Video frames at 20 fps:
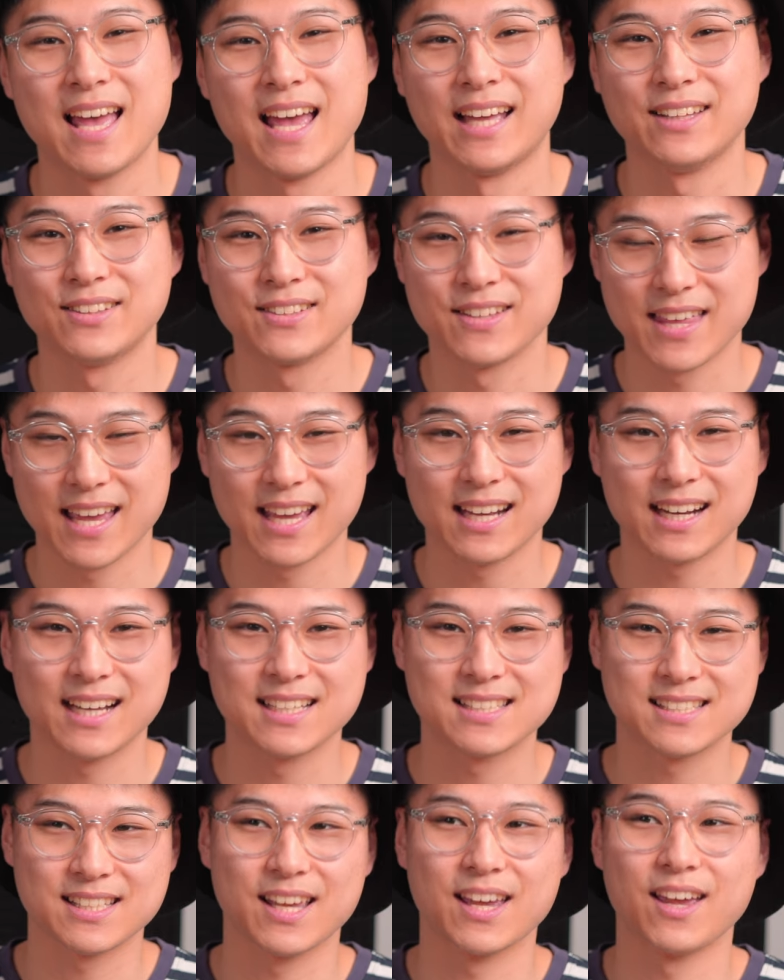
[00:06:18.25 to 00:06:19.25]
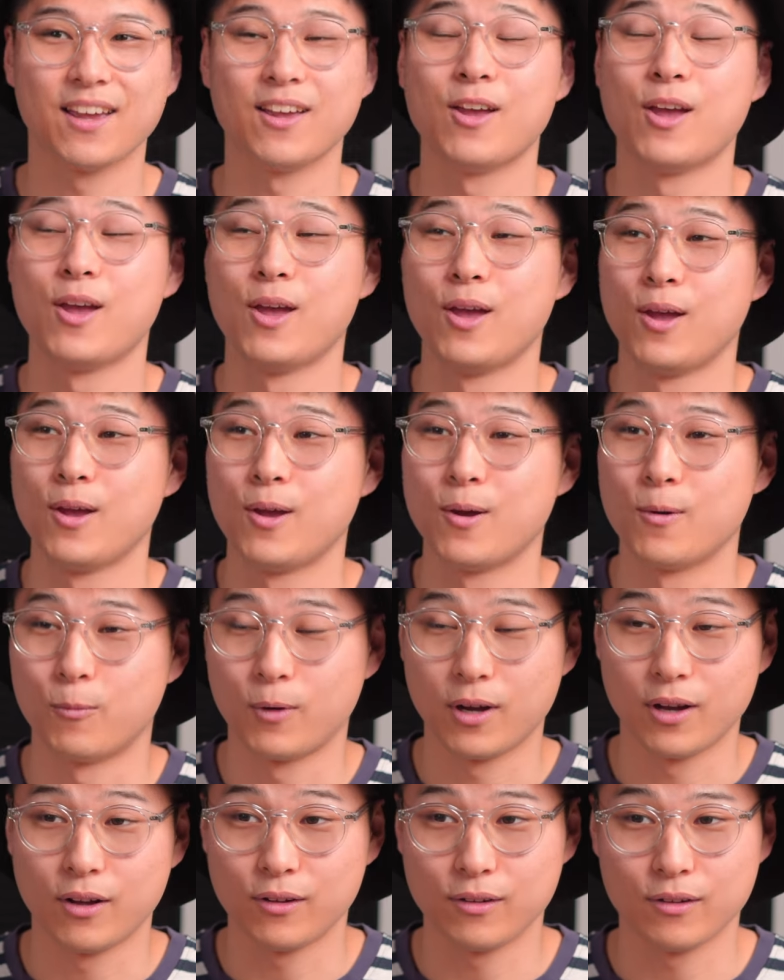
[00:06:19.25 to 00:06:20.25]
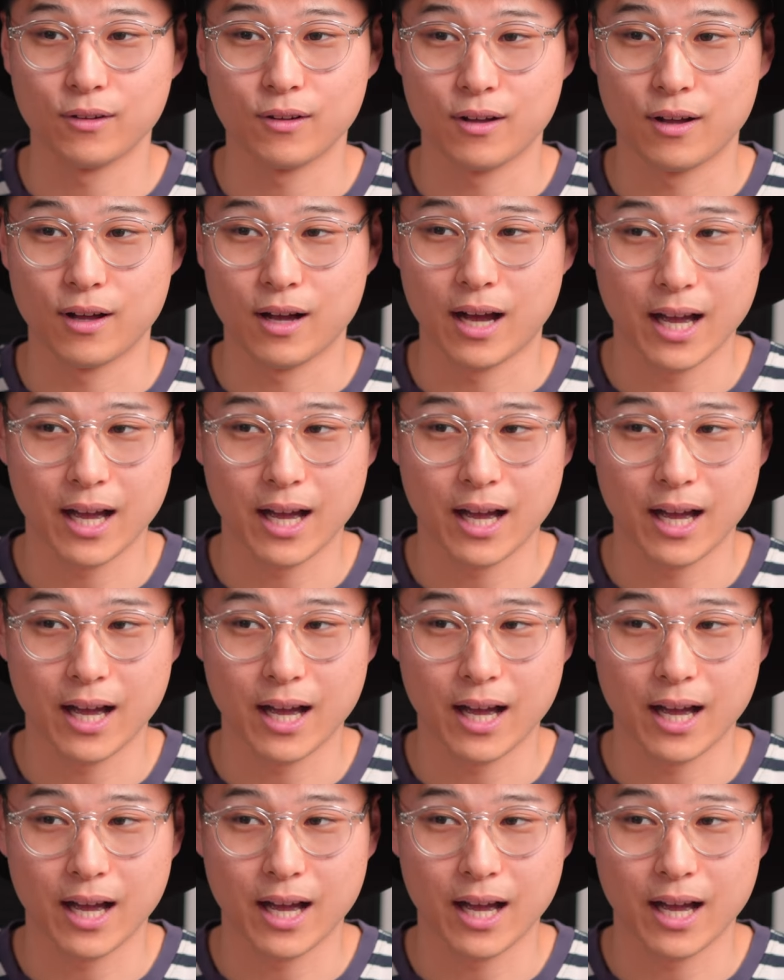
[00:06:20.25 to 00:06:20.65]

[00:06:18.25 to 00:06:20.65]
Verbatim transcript: And to that I say, well,